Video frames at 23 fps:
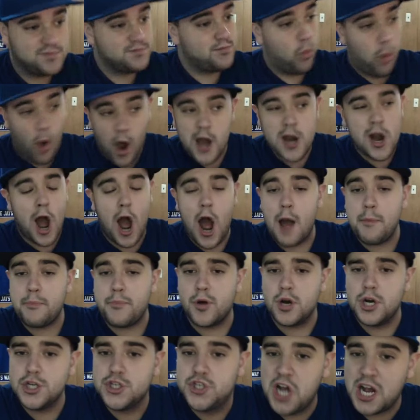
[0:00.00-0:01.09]
One
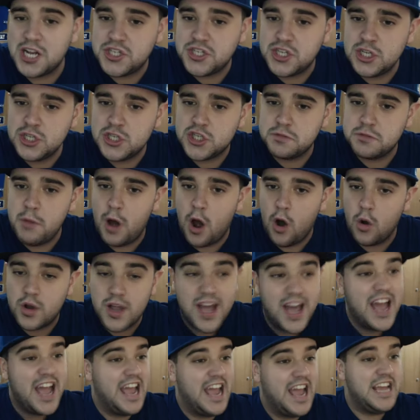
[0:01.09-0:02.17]
hopper to Justin Smoak.
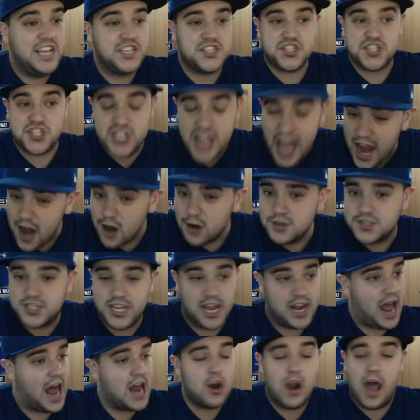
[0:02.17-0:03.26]
He snares
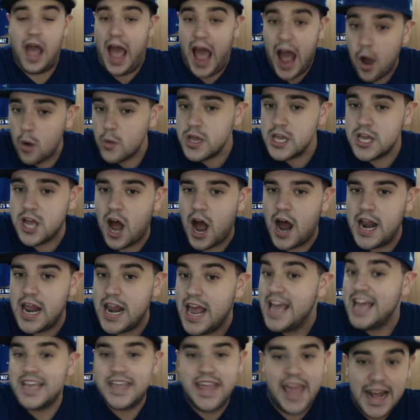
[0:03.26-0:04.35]
it. I don't know how he got it.
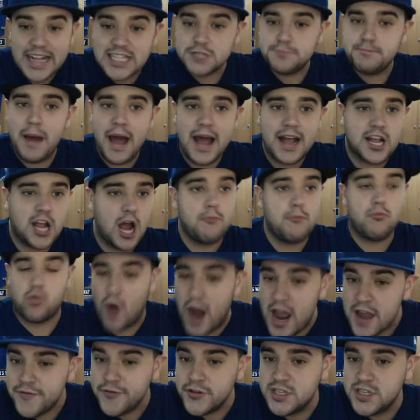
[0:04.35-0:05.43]
Gets back up,
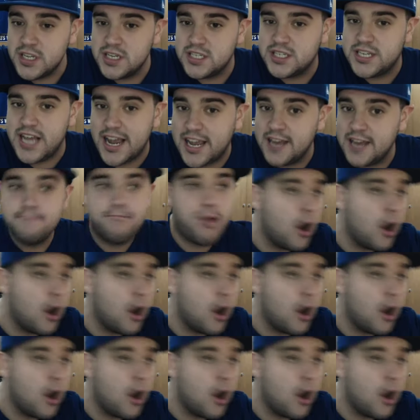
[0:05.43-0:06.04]
rifles it to second.